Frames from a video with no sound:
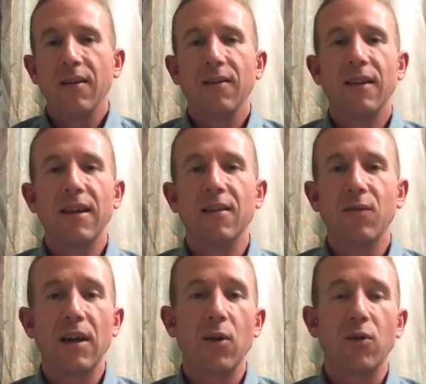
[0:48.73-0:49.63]
These
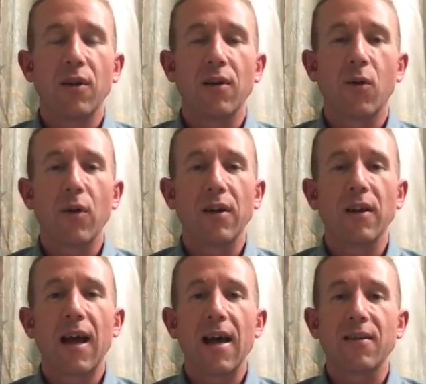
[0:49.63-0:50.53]
videos are going to
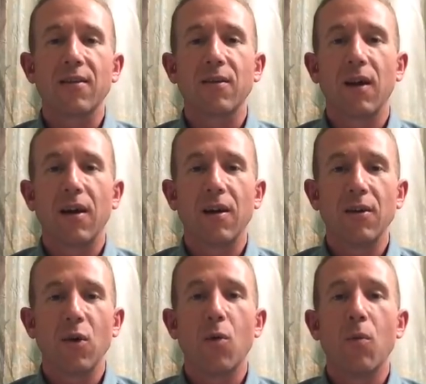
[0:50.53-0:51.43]
last
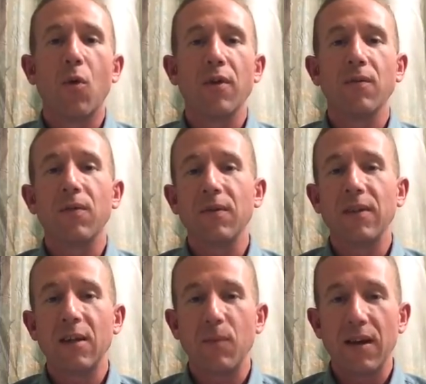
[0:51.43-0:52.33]
no more than
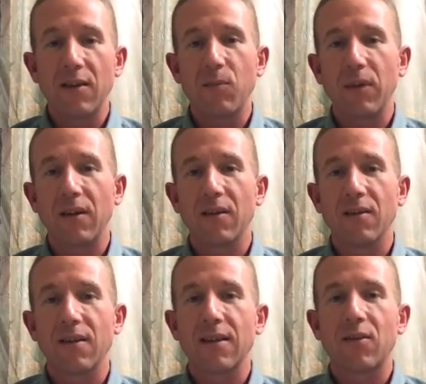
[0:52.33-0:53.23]
15 minutes
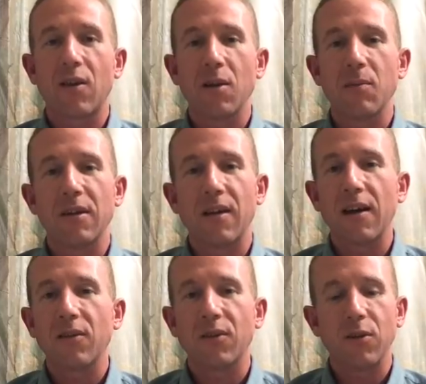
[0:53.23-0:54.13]
because that's all I'm
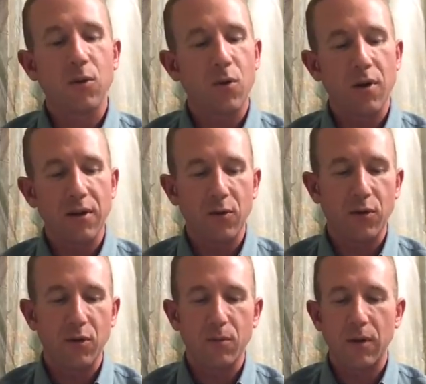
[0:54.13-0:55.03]
entitled to on
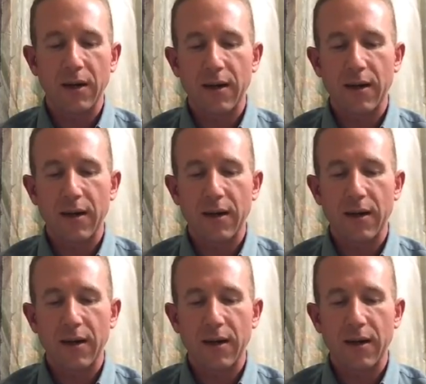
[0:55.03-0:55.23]
YouTube right